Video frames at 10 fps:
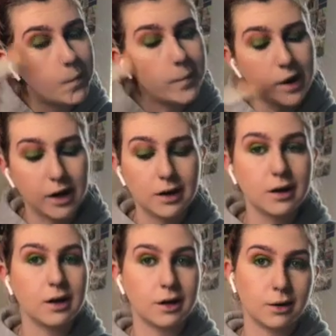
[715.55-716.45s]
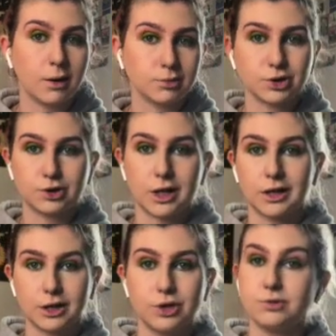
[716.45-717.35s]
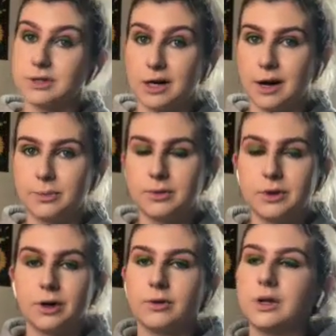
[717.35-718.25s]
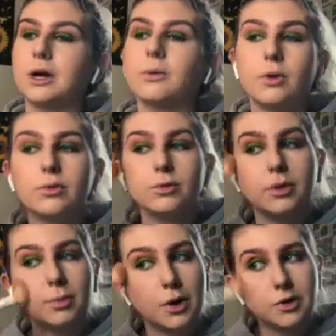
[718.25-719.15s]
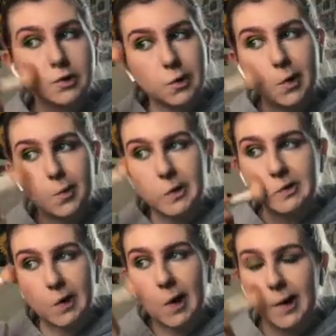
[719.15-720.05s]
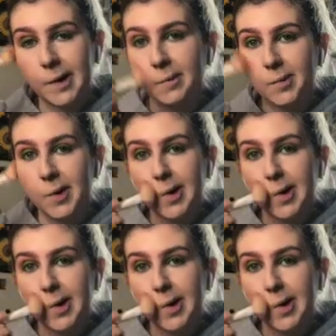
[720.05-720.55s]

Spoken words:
but I'm just trying to like use it up, you know, and then I won't repurchase it because I am